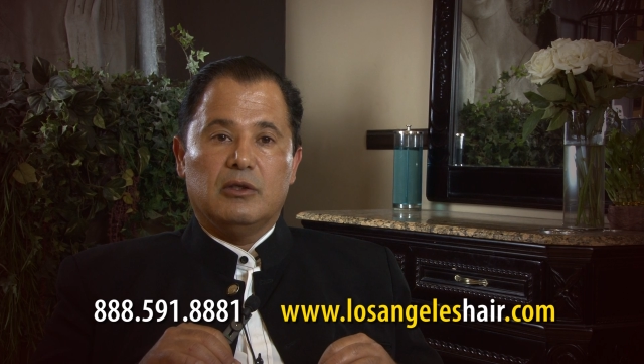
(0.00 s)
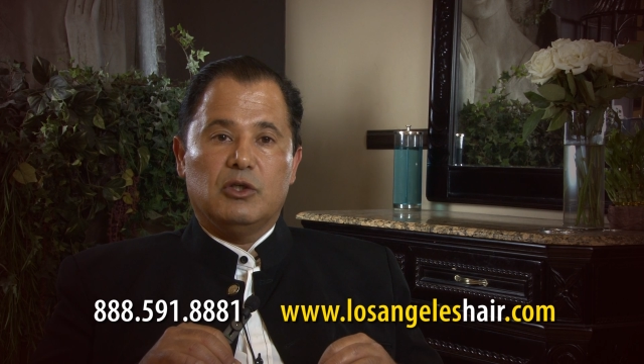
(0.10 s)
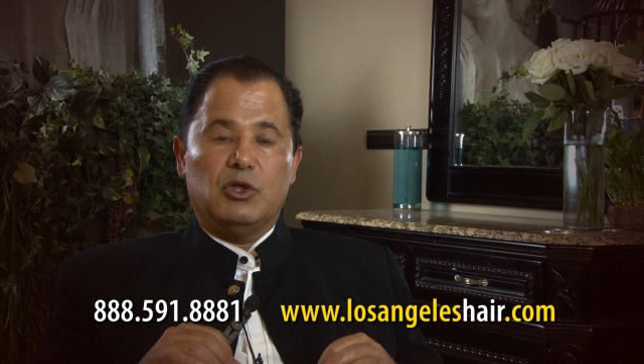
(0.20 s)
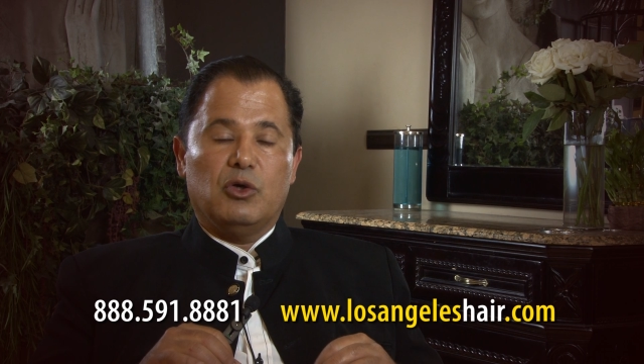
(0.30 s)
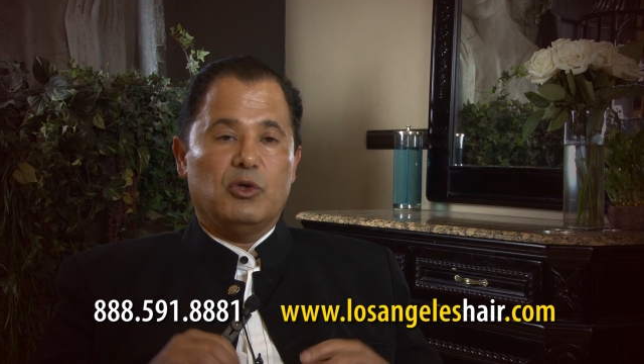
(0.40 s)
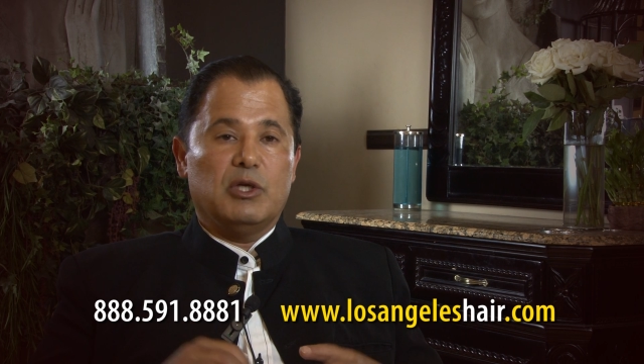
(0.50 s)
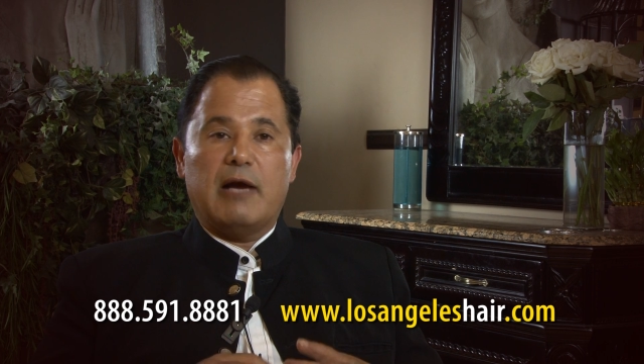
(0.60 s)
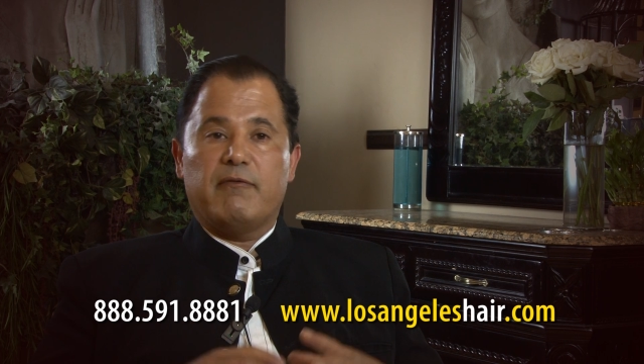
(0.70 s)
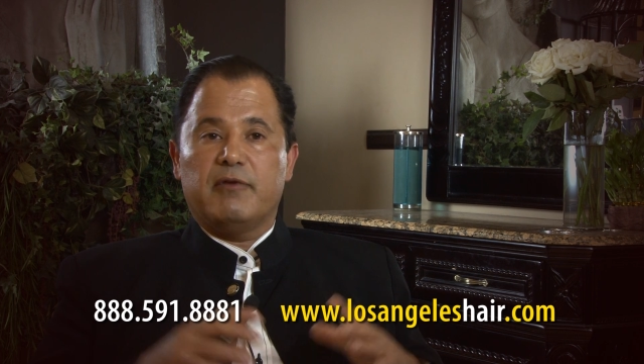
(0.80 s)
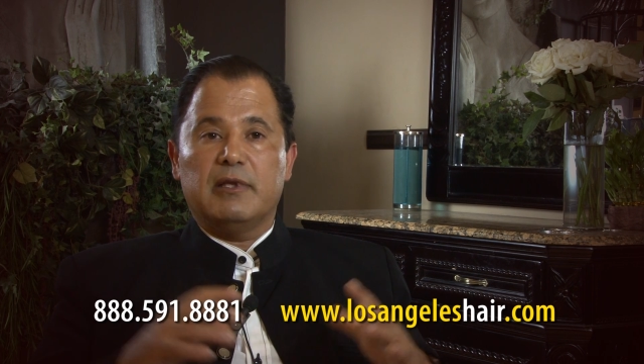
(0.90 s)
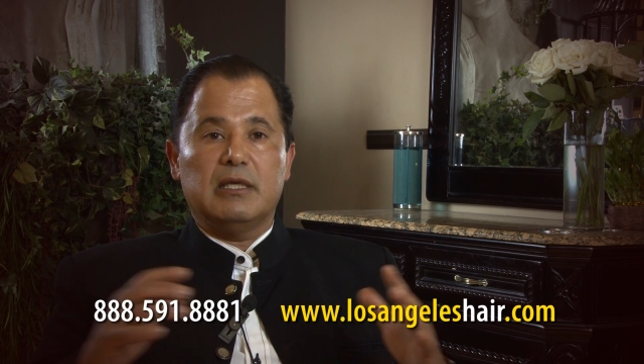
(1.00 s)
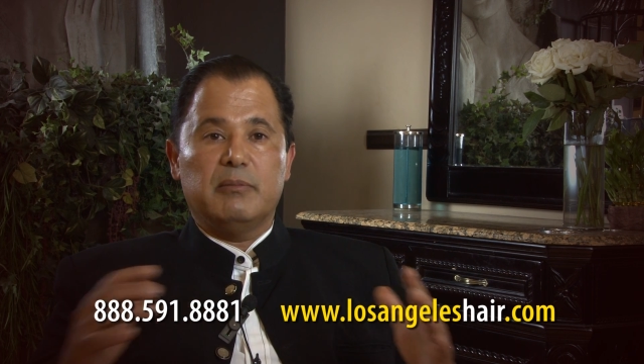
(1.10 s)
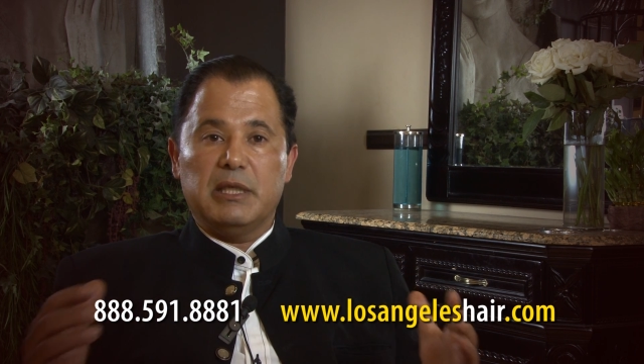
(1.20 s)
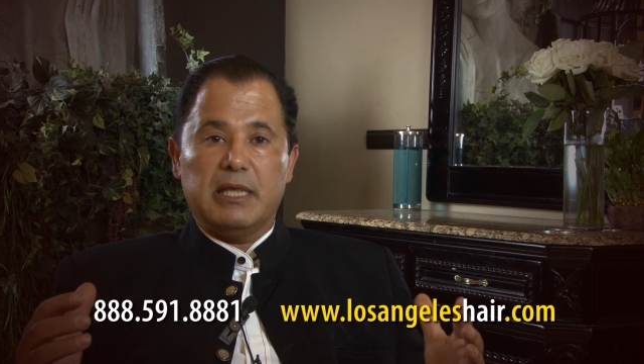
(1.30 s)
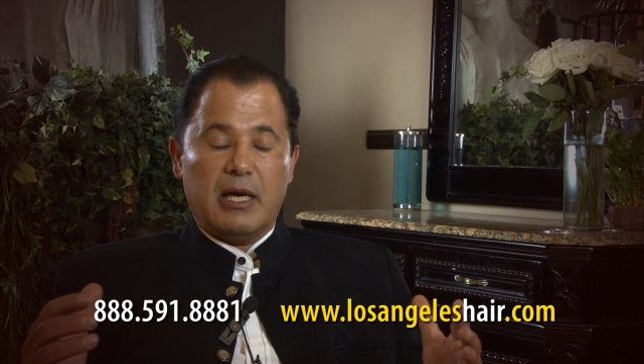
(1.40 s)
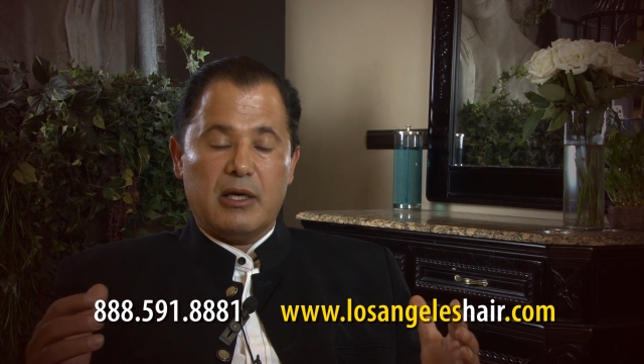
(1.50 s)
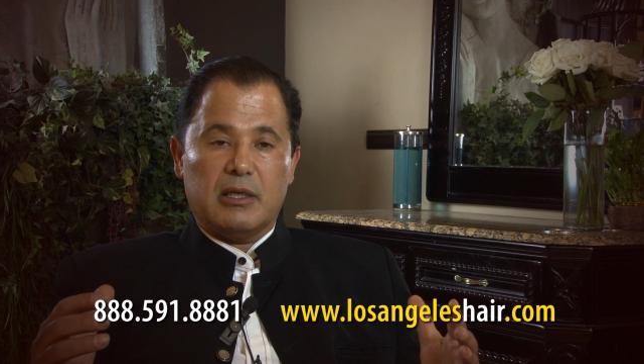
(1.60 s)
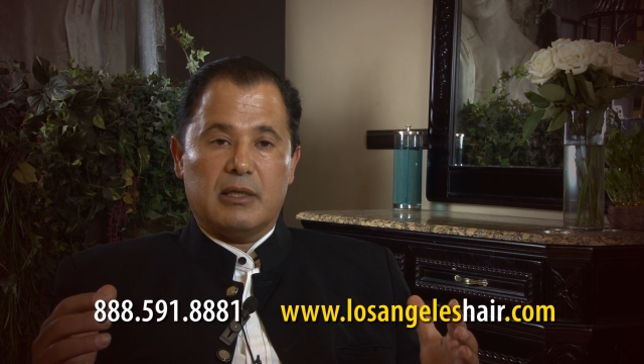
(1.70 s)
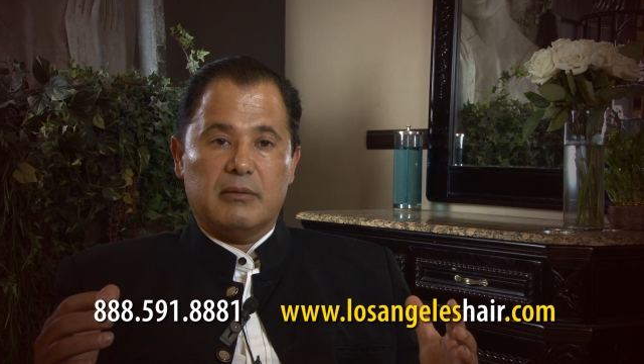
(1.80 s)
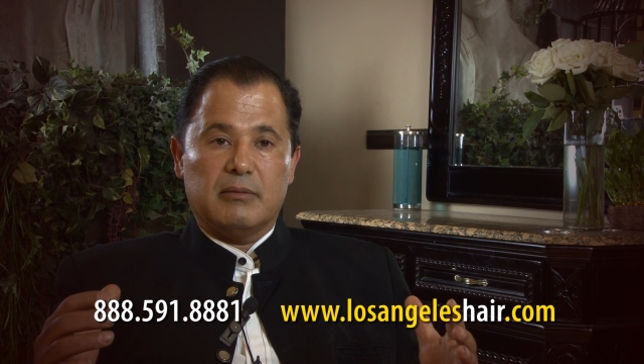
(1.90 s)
you know, you're not feeling a big area.